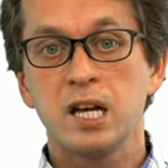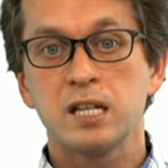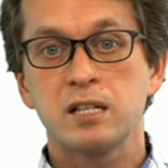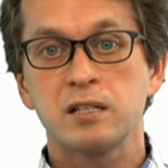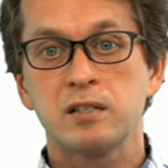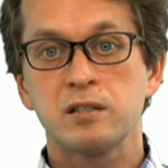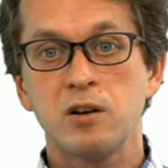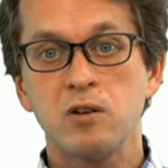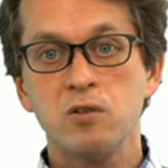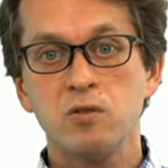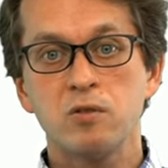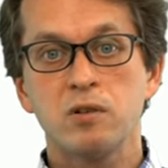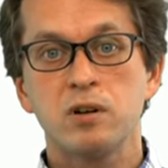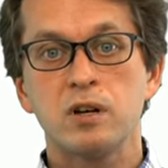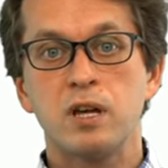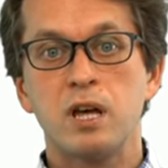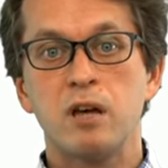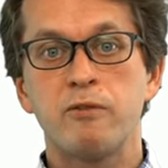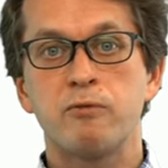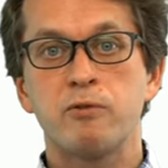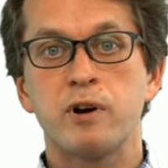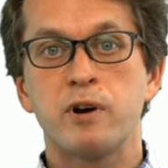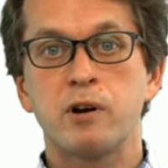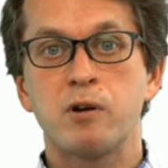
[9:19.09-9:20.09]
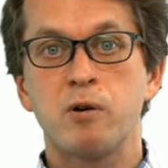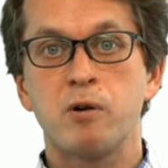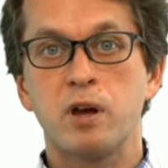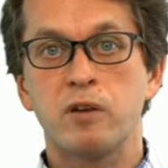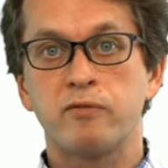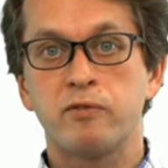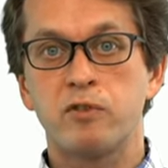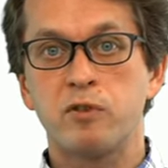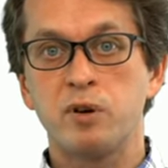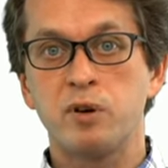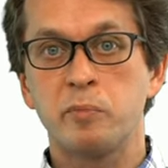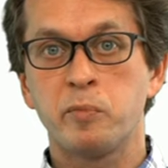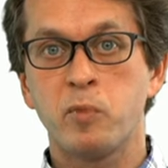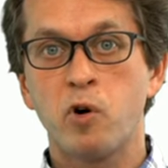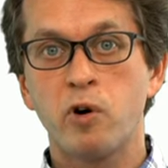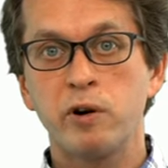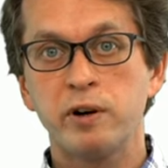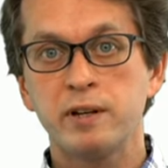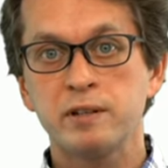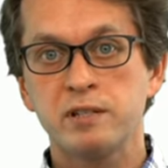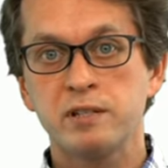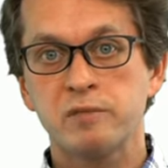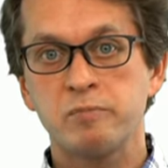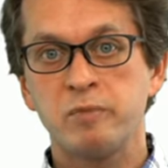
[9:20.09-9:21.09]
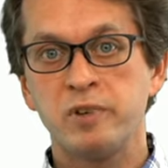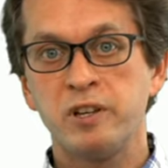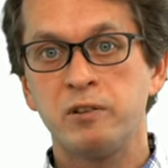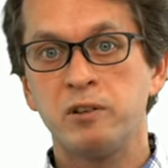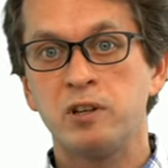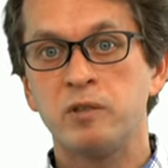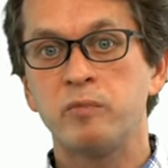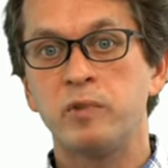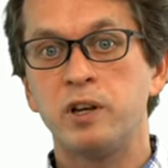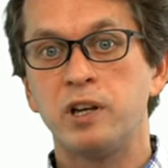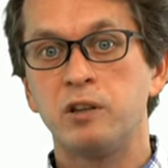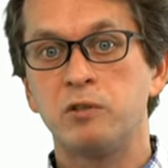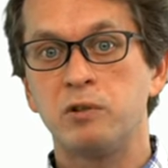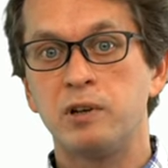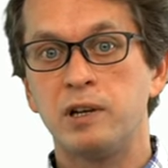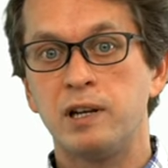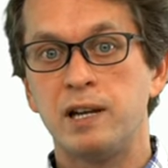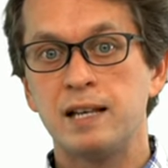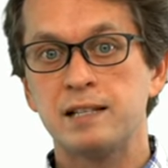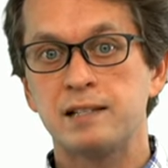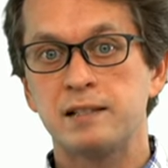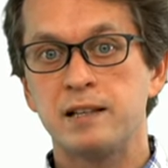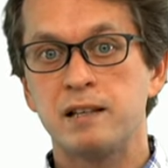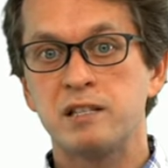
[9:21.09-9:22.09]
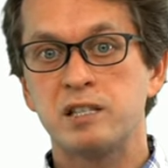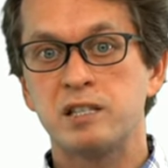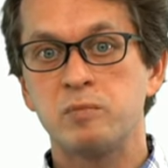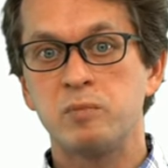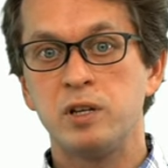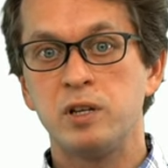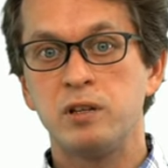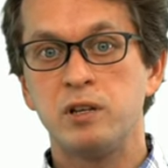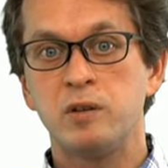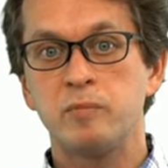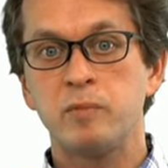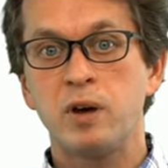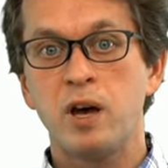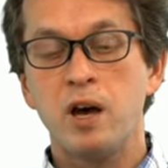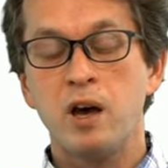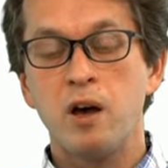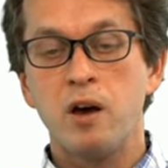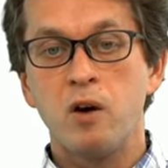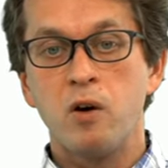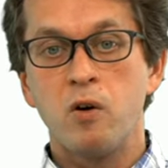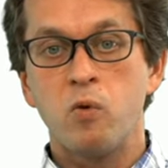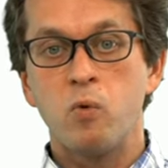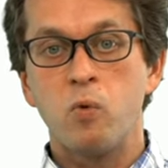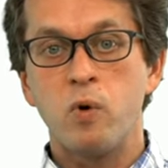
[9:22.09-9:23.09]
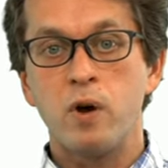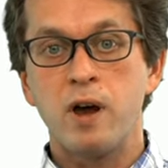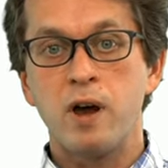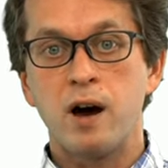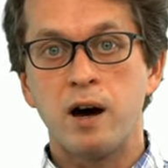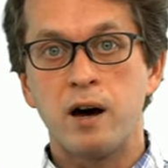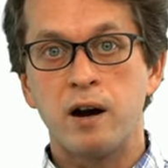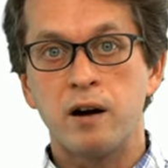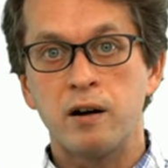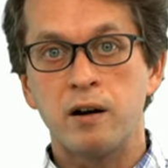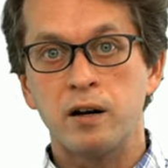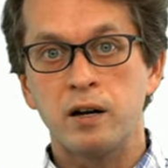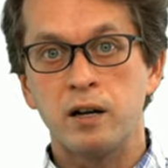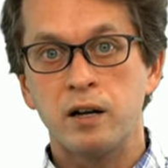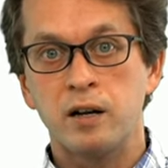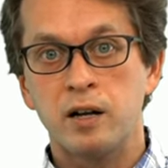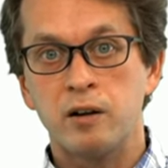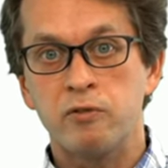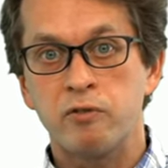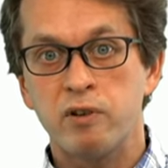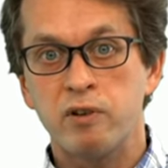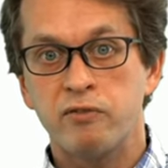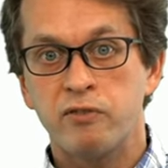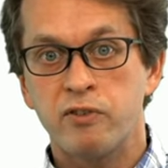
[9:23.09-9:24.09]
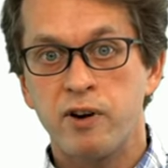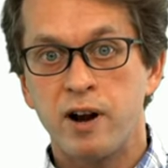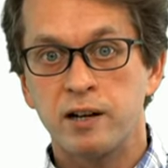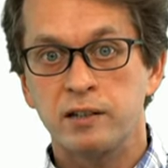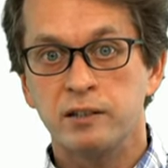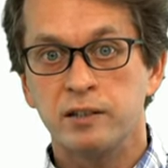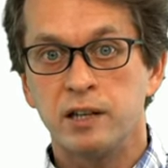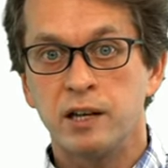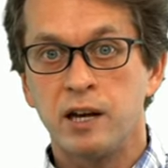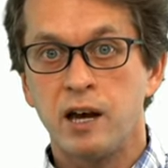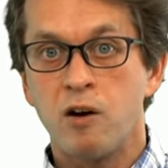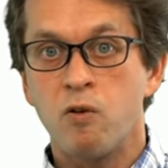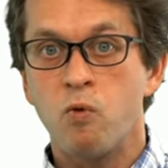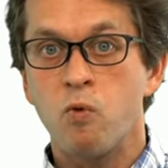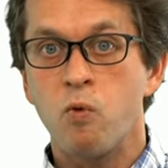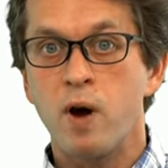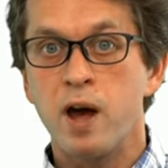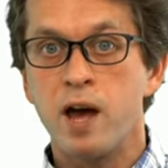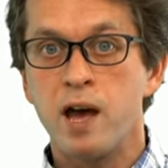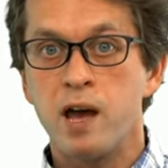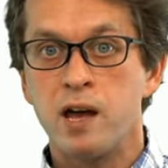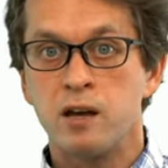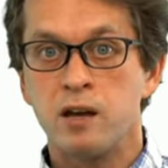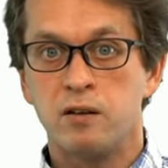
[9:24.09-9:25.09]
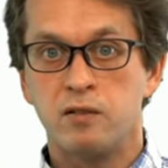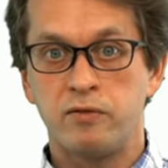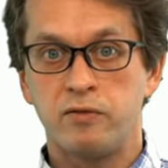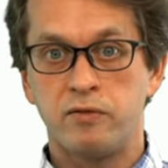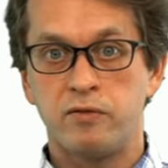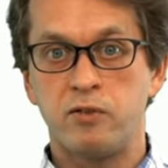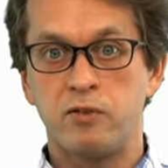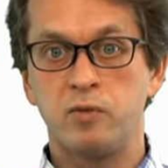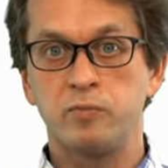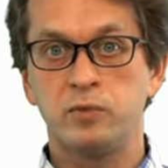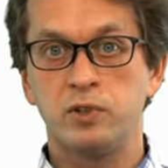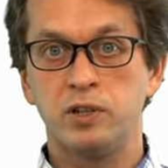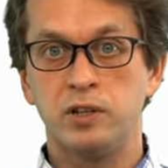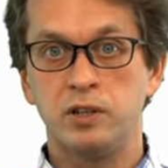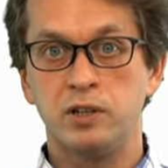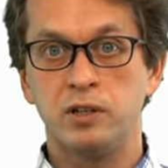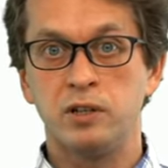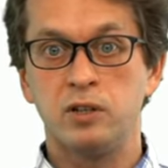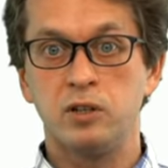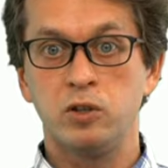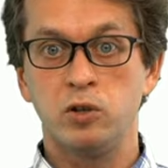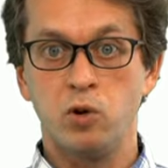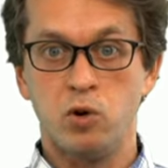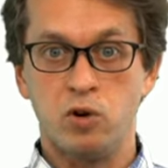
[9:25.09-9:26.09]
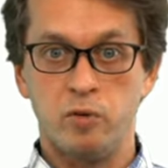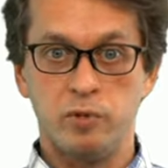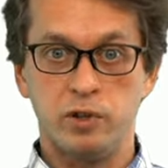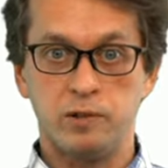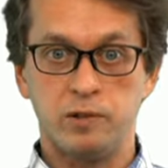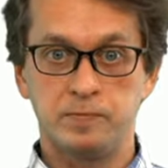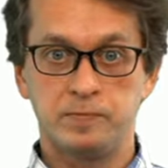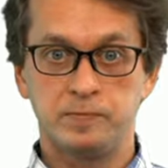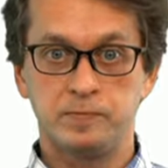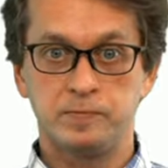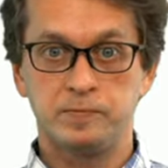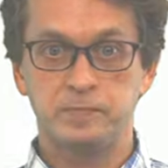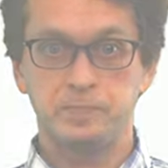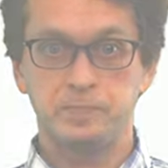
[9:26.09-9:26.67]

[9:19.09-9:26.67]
So if we are going from a more dense medium into a less dense medium, we are uh, refracting away from the normal.